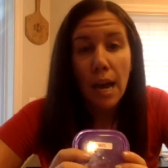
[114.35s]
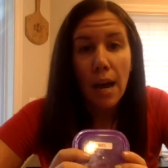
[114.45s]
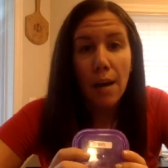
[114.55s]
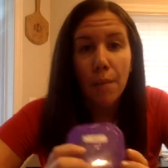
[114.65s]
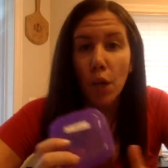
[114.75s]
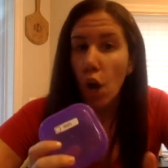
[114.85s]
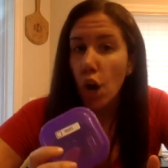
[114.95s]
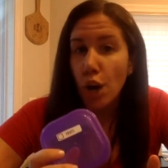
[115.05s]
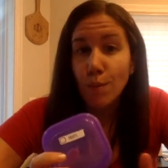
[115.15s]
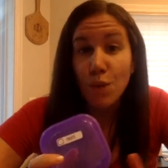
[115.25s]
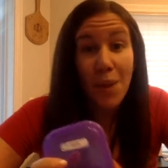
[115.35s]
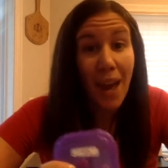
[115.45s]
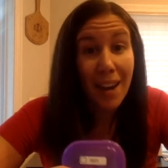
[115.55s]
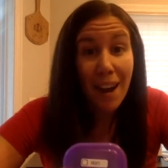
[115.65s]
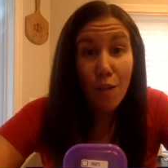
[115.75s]
The carbs, you
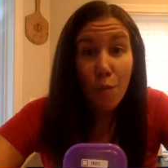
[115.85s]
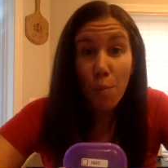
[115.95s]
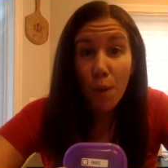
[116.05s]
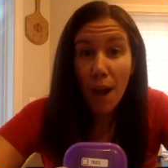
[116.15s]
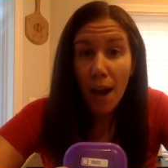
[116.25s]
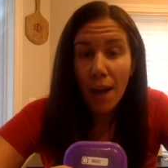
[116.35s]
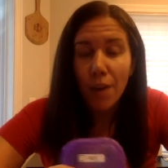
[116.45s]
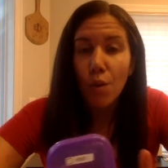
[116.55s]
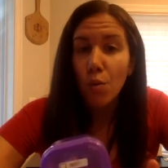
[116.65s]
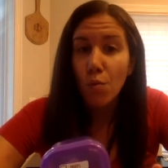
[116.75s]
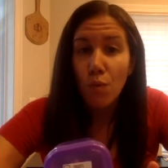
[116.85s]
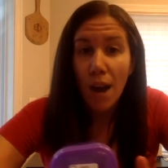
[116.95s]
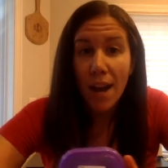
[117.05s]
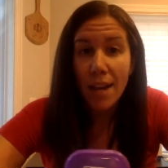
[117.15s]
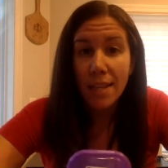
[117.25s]
can have bread,
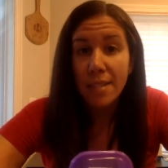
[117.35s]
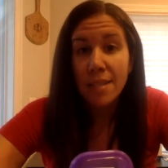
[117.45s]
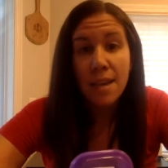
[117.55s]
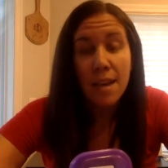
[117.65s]
rice.